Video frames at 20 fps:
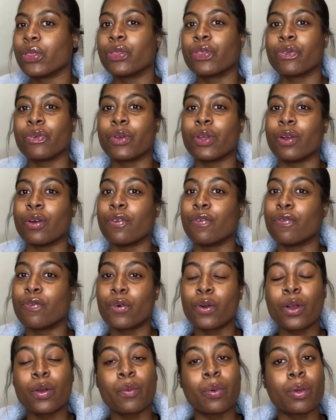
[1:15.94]
3 to
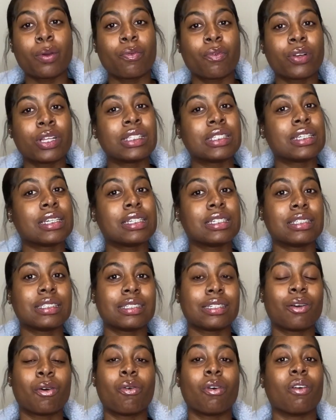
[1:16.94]
4 week
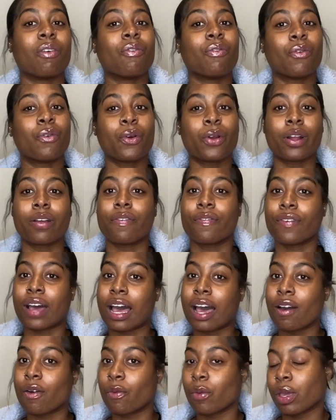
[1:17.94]
retention or 4 to
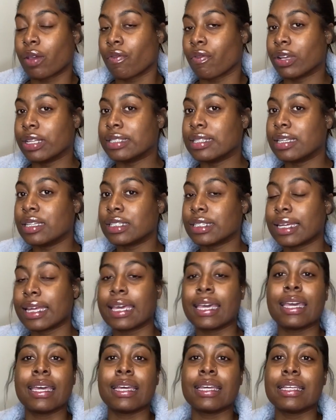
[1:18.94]
5 week retention,
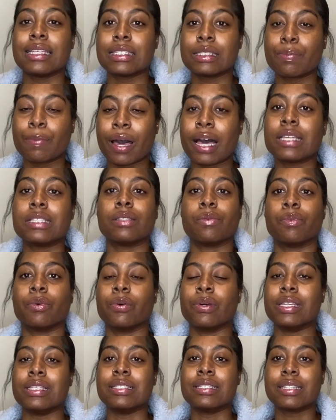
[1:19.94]
it is
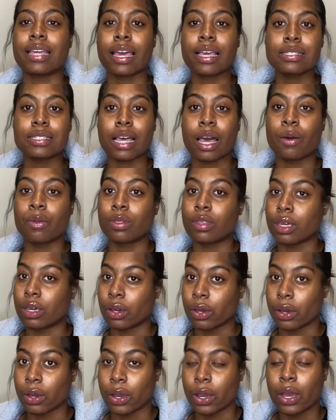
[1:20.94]
possible. It's techs out
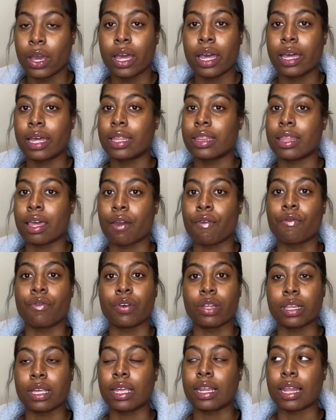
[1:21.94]
there that
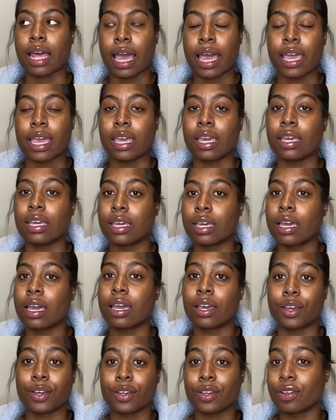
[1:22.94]
really like
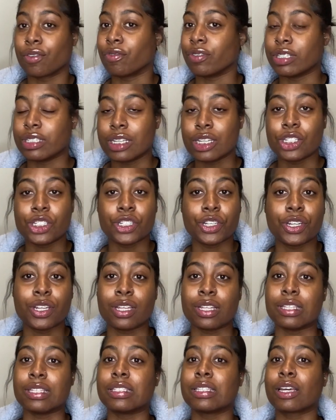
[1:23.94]
retention
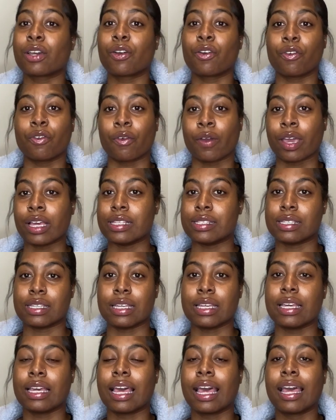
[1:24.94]
is
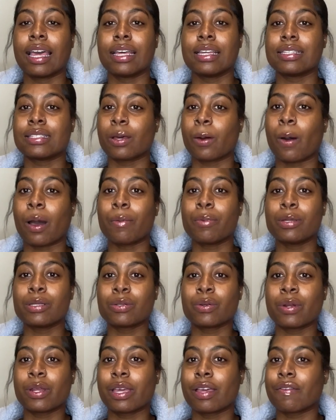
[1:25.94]
crazy. So I'm just
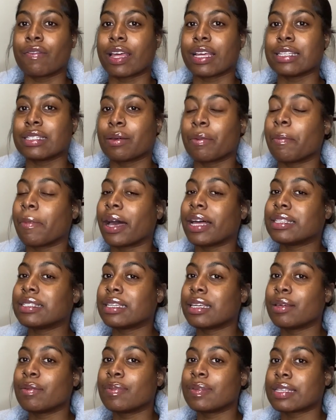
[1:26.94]
going to give like some of my
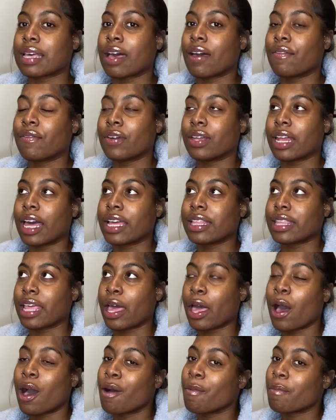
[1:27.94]
tips I feel like that
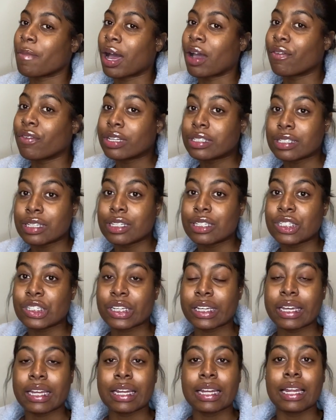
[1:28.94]
help my
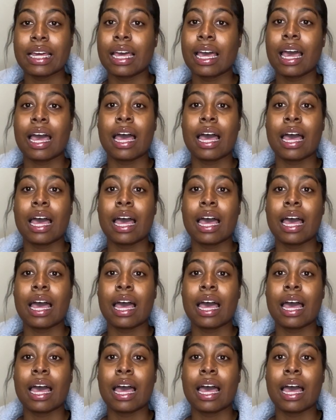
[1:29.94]
retention.